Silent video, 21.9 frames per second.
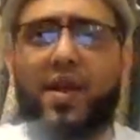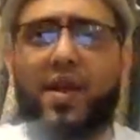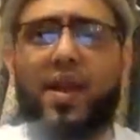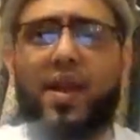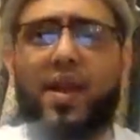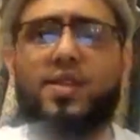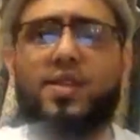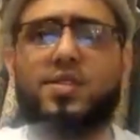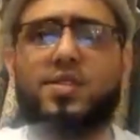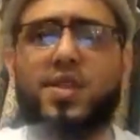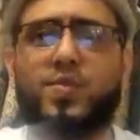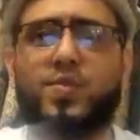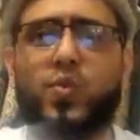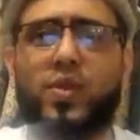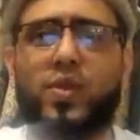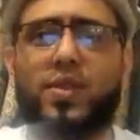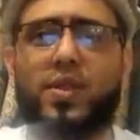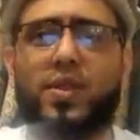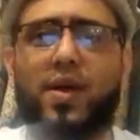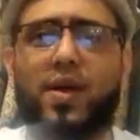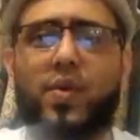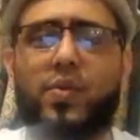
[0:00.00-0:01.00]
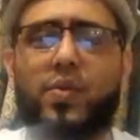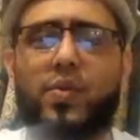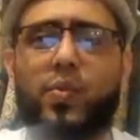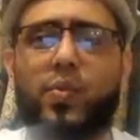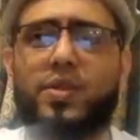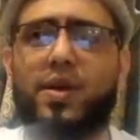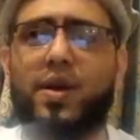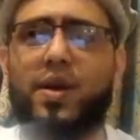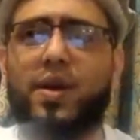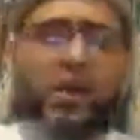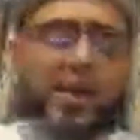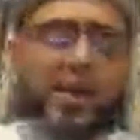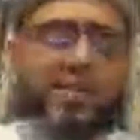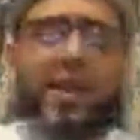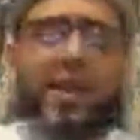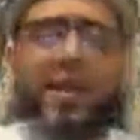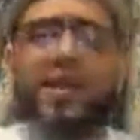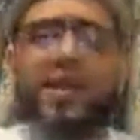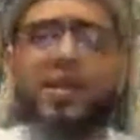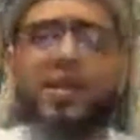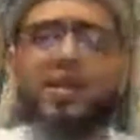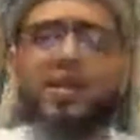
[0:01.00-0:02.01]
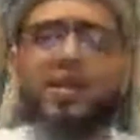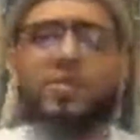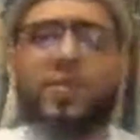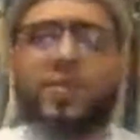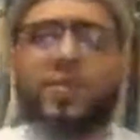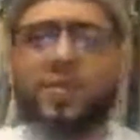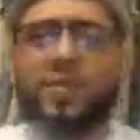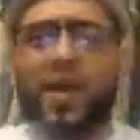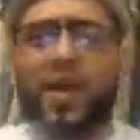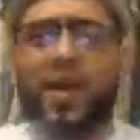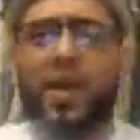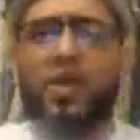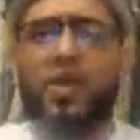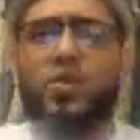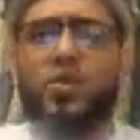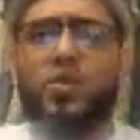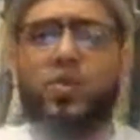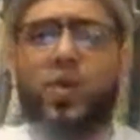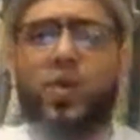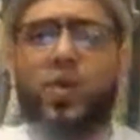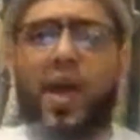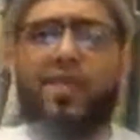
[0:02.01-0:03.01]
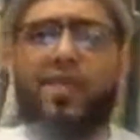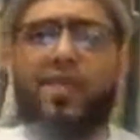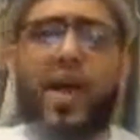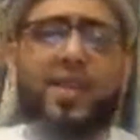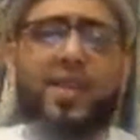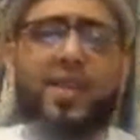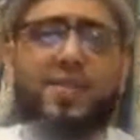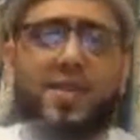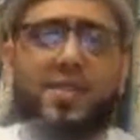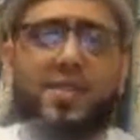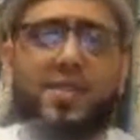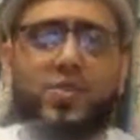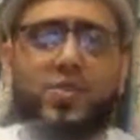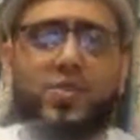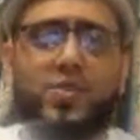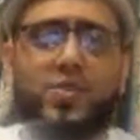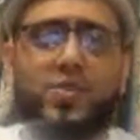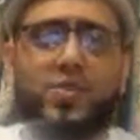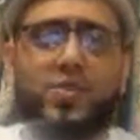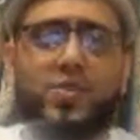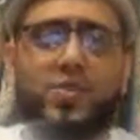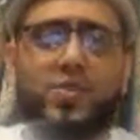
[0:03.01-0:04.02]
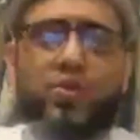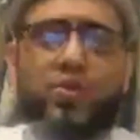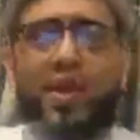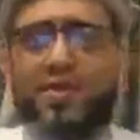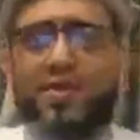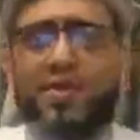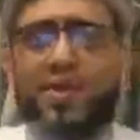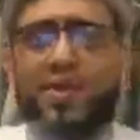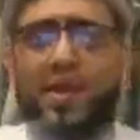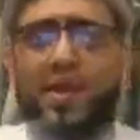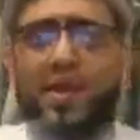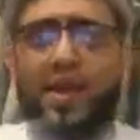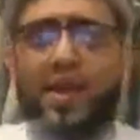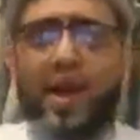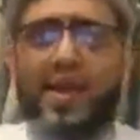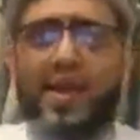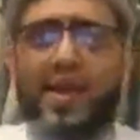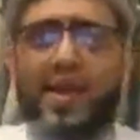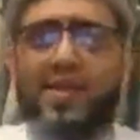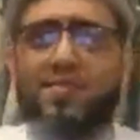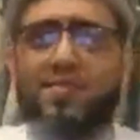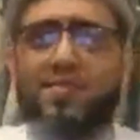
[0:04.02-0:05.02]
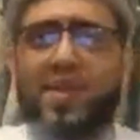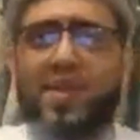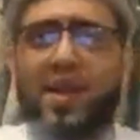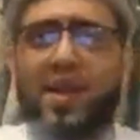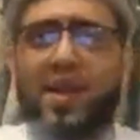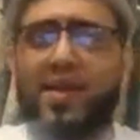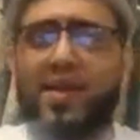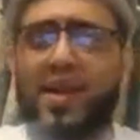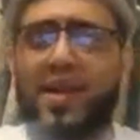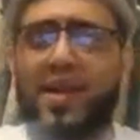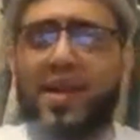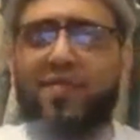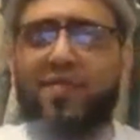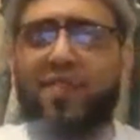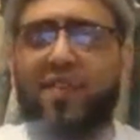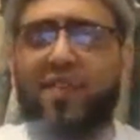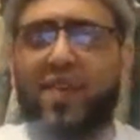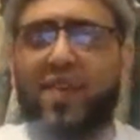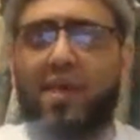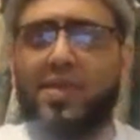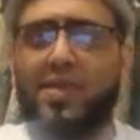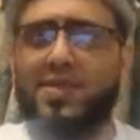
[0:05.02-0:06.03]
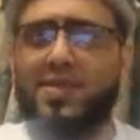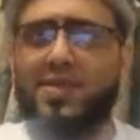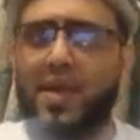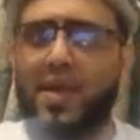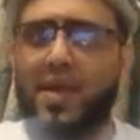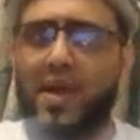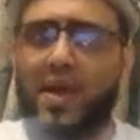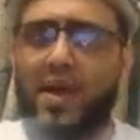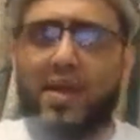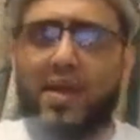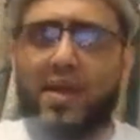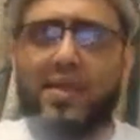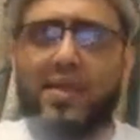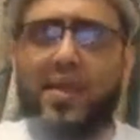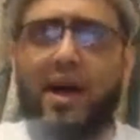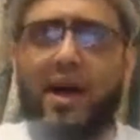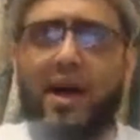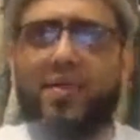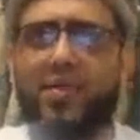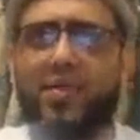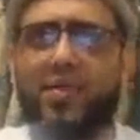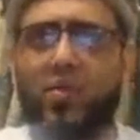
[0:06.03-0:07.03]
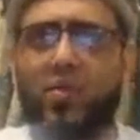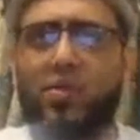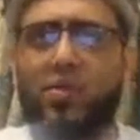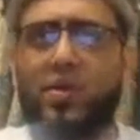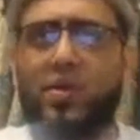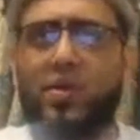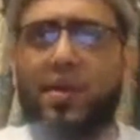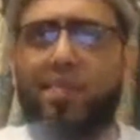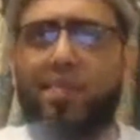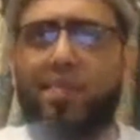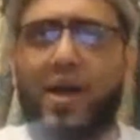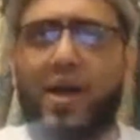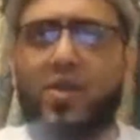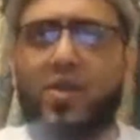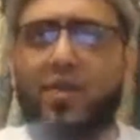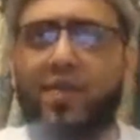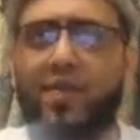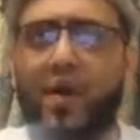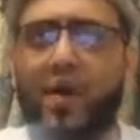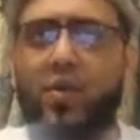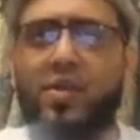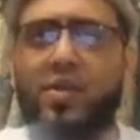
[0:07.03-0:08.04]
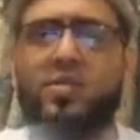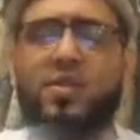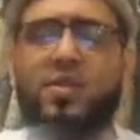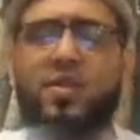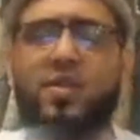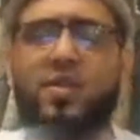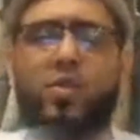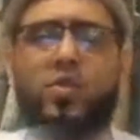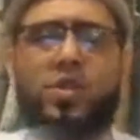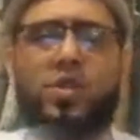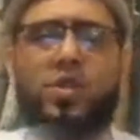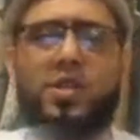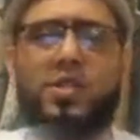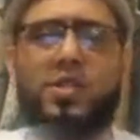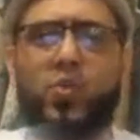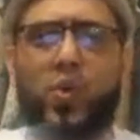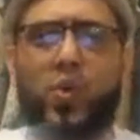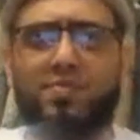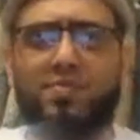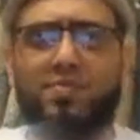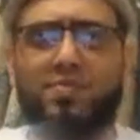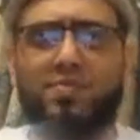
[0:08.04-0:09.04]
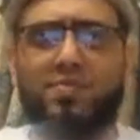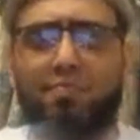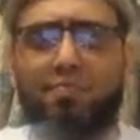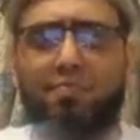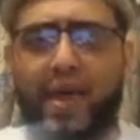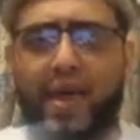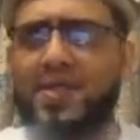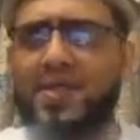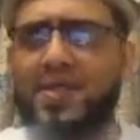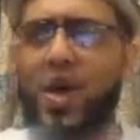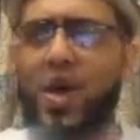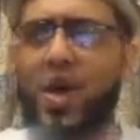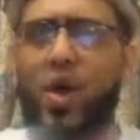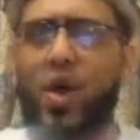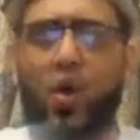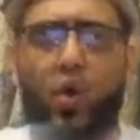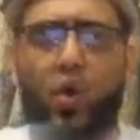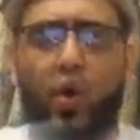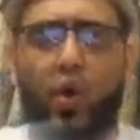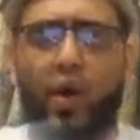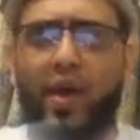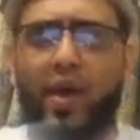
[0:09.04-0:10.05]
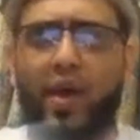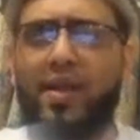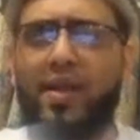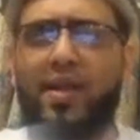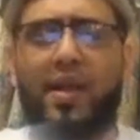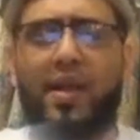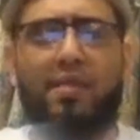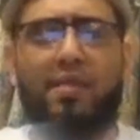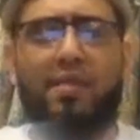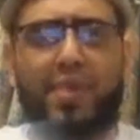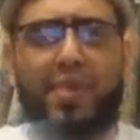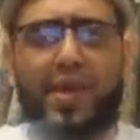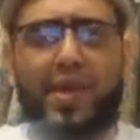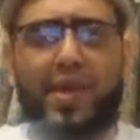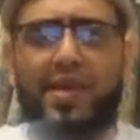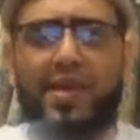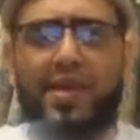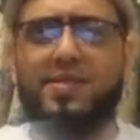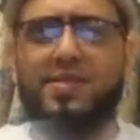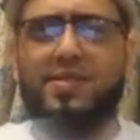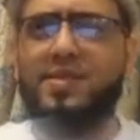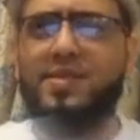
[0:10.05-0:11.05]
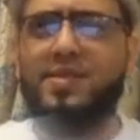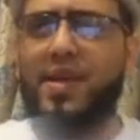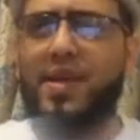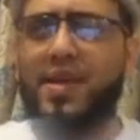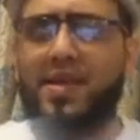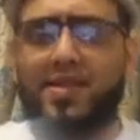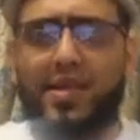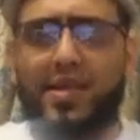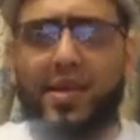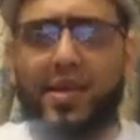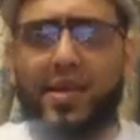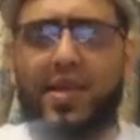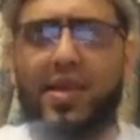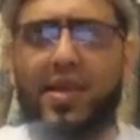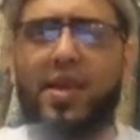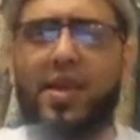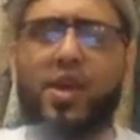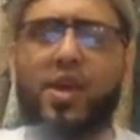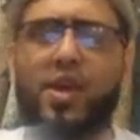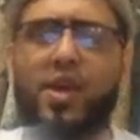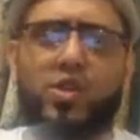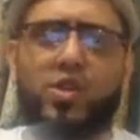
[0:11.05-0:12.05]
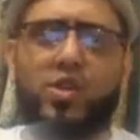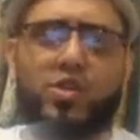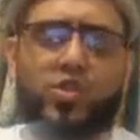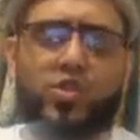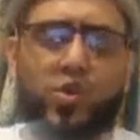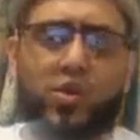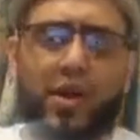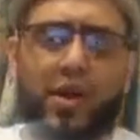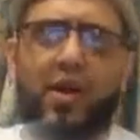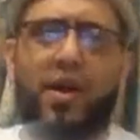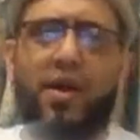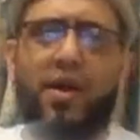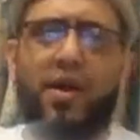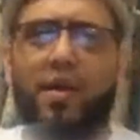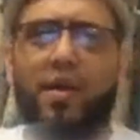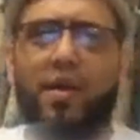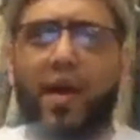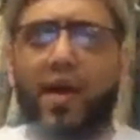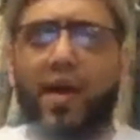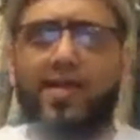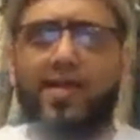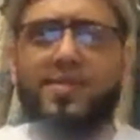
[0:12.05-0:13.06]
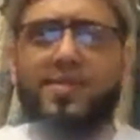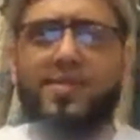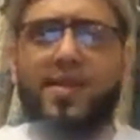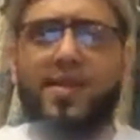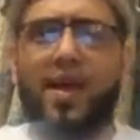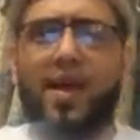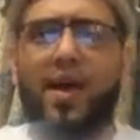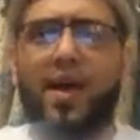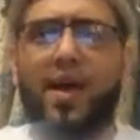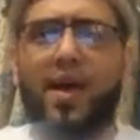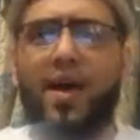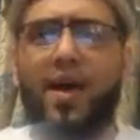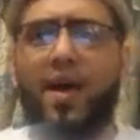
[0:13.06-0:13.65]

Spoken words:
relationships with the necessary industries to have access to the necessary items that are needed for families. This afternoon, a part of our distributions was maize, oil, beans, tea, sugar, rice,